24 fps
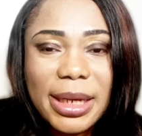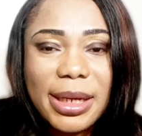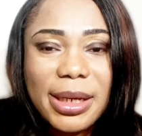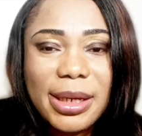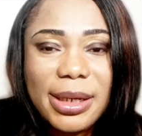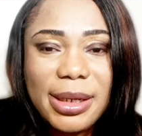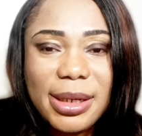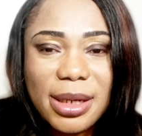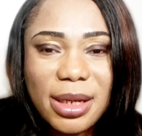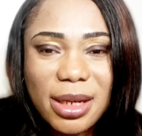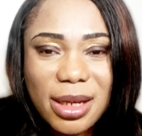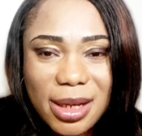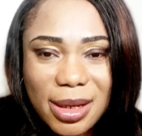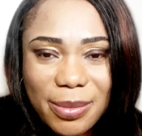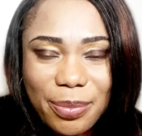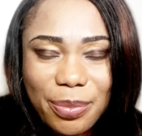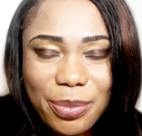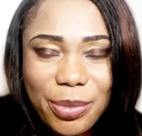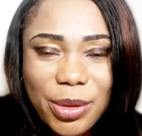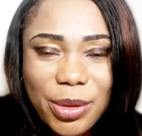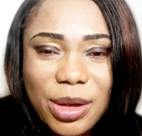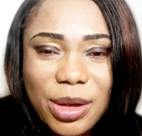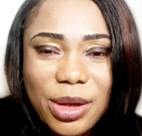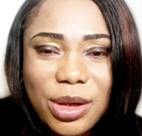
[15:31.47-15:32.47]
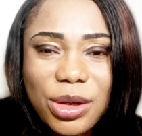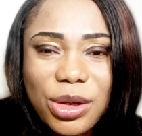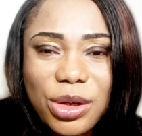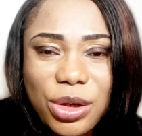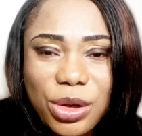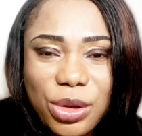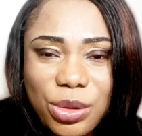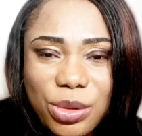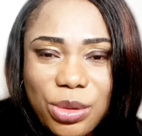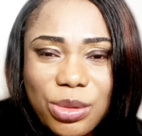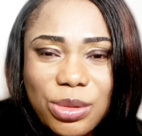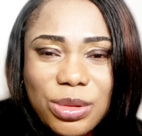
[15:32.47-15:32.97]
Yeah,
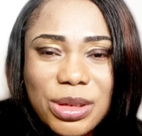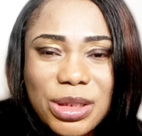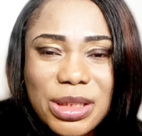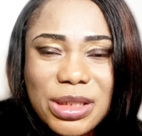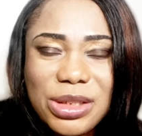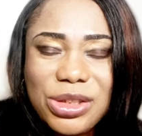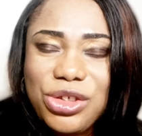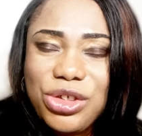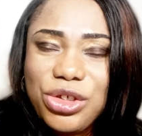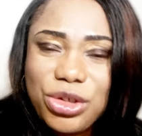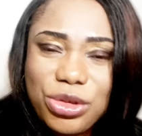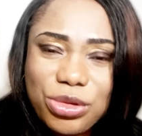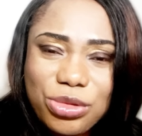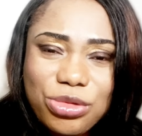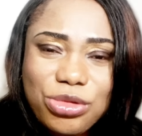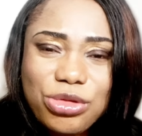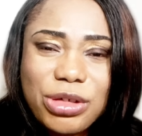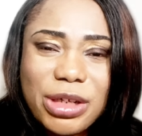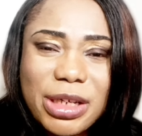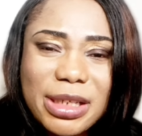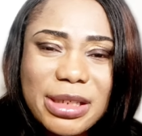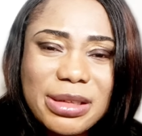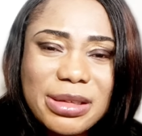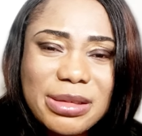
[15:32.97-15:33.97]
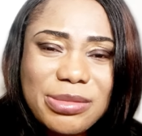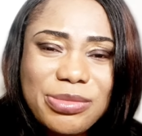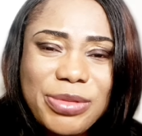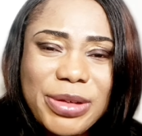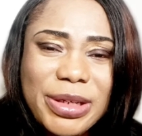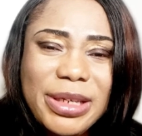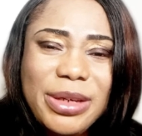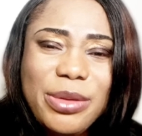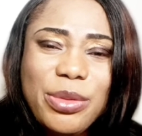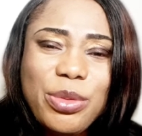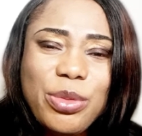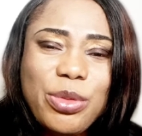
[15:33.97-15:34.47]
you know, these children
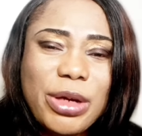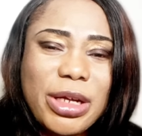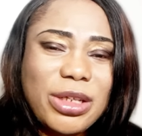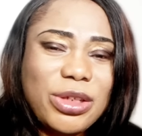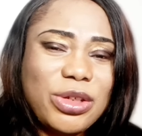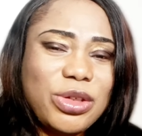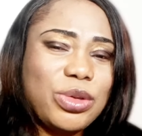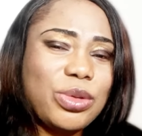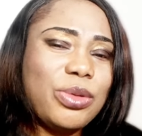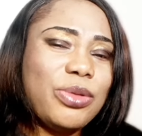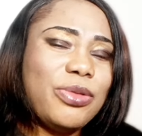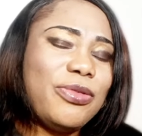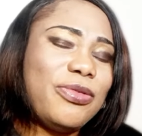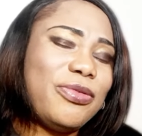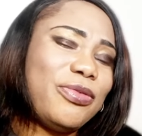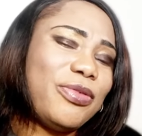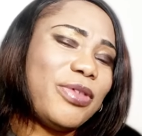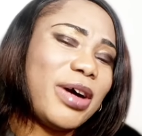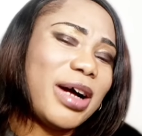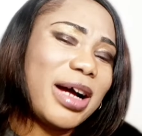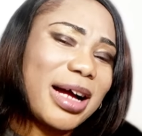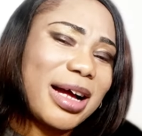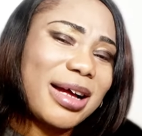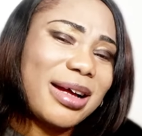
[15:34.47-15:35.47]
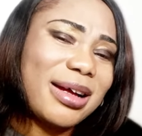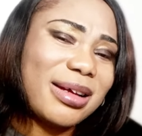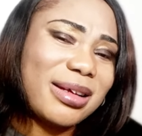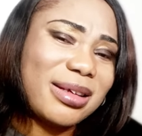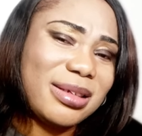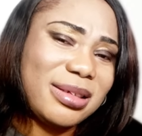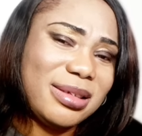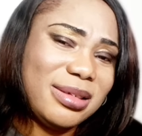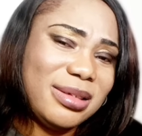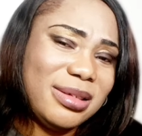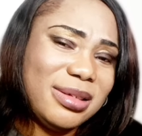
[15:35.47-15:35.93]
really went so far.